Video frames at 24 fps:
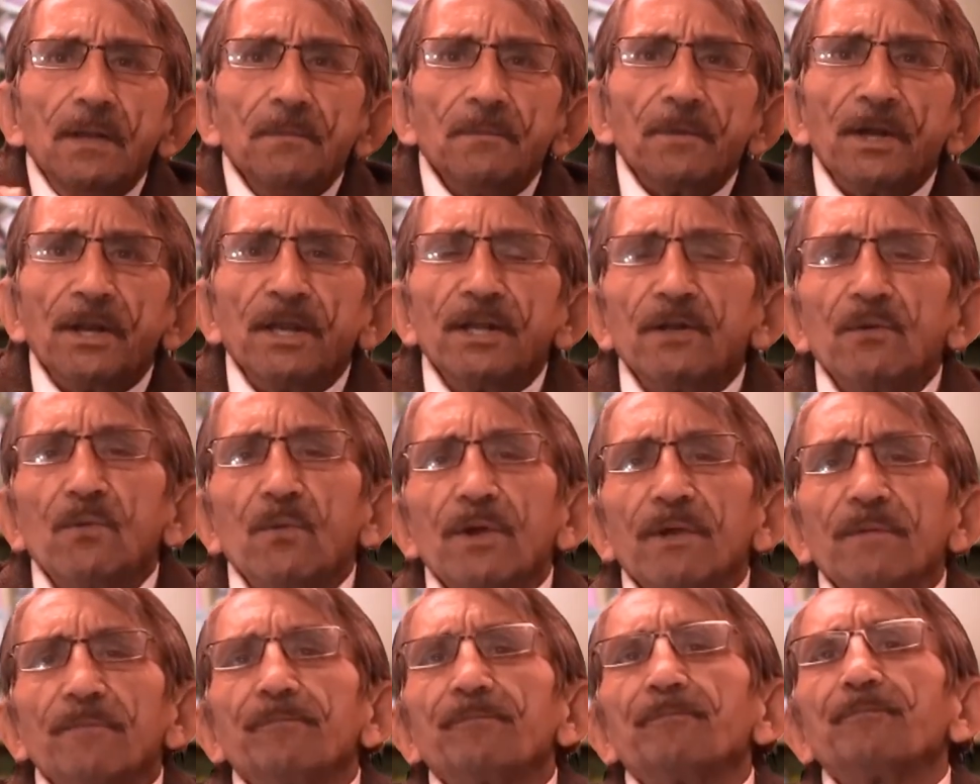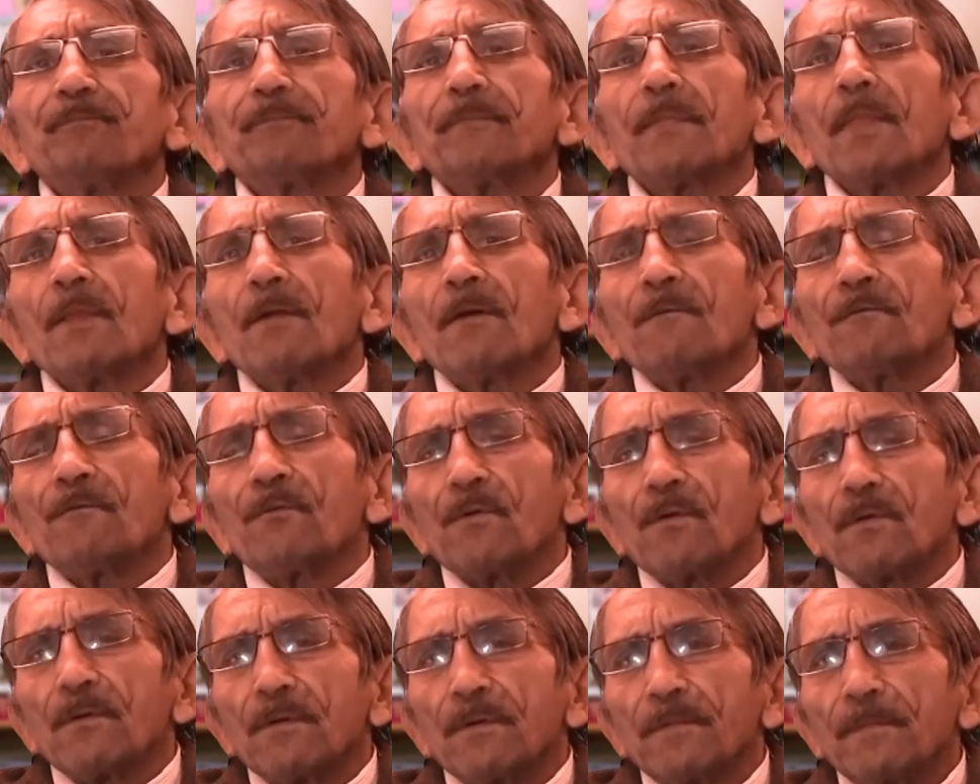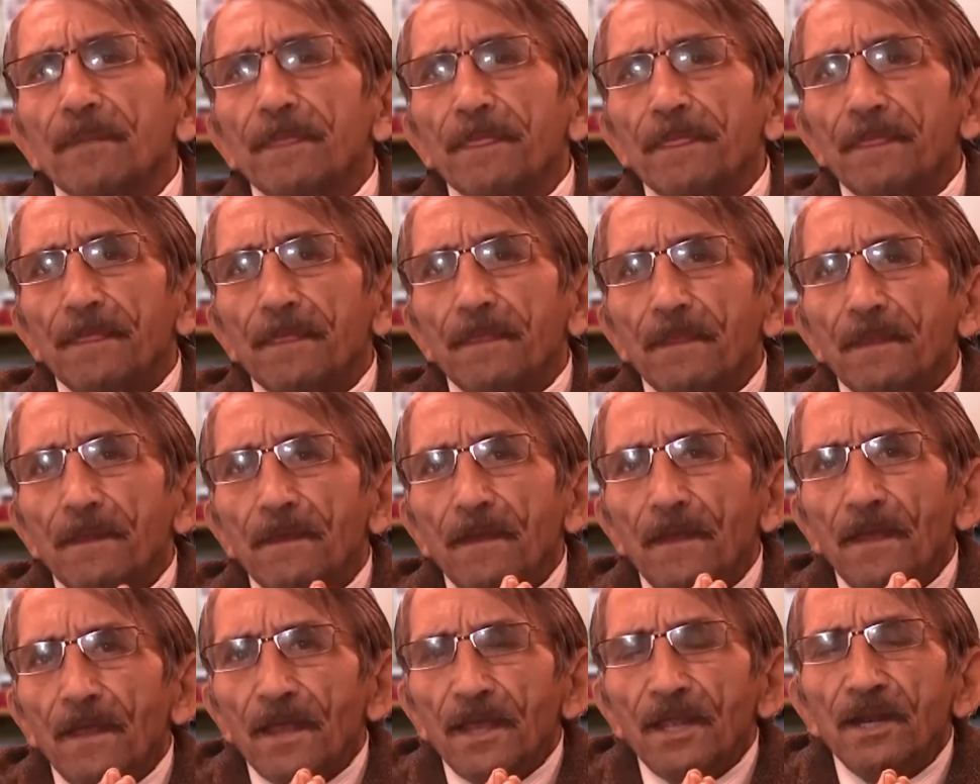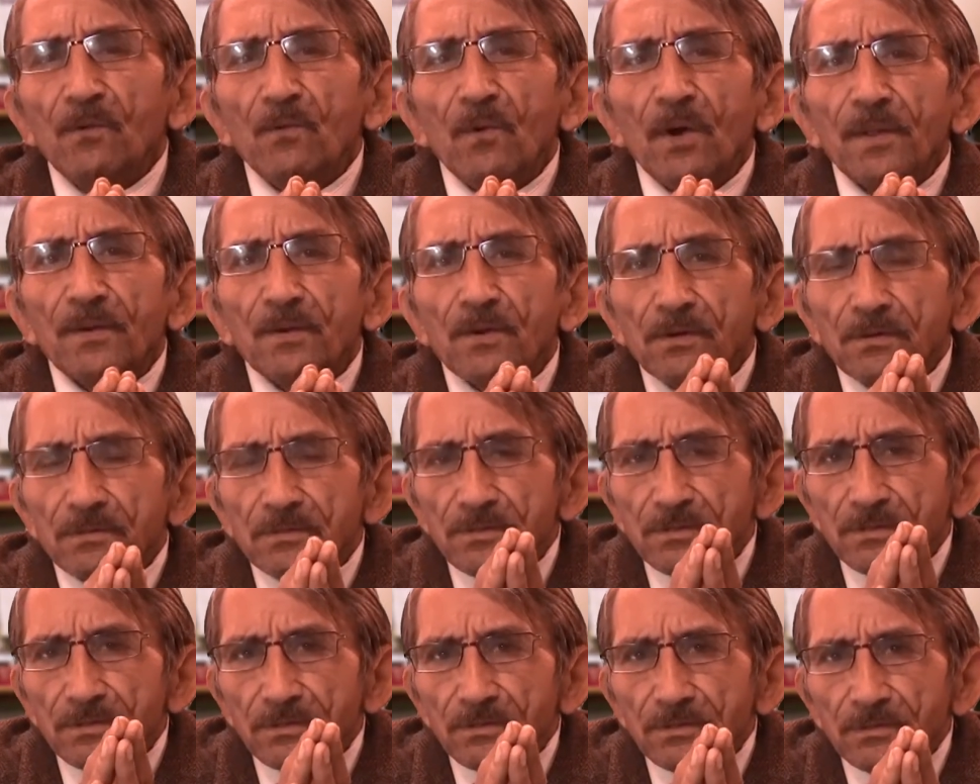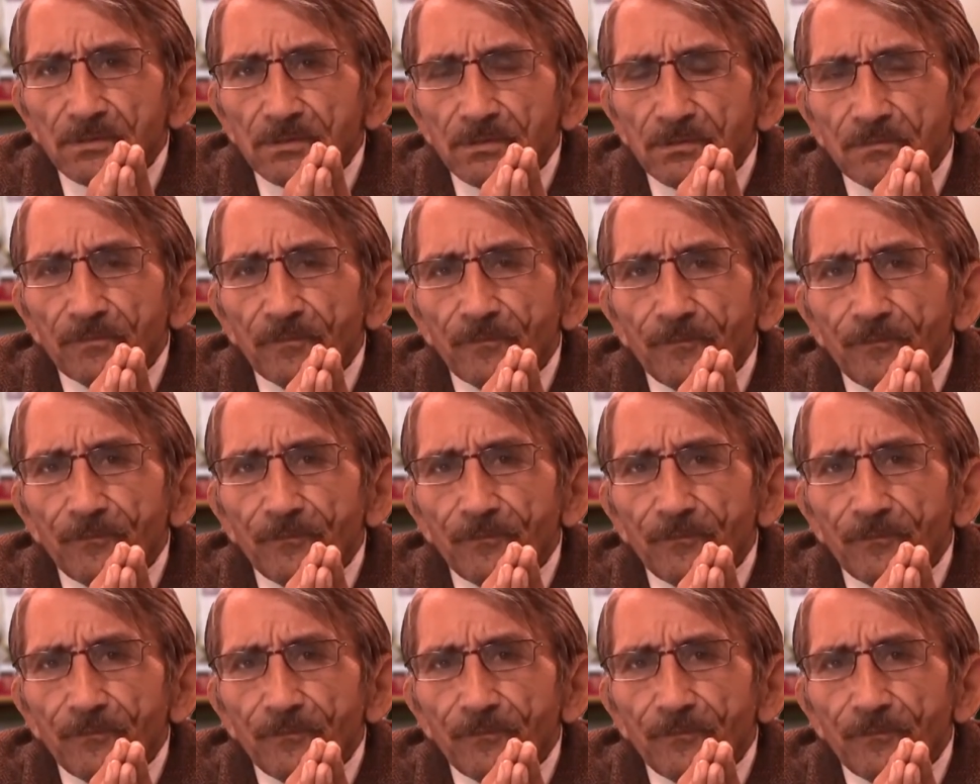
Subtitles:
But anyway, for anyone who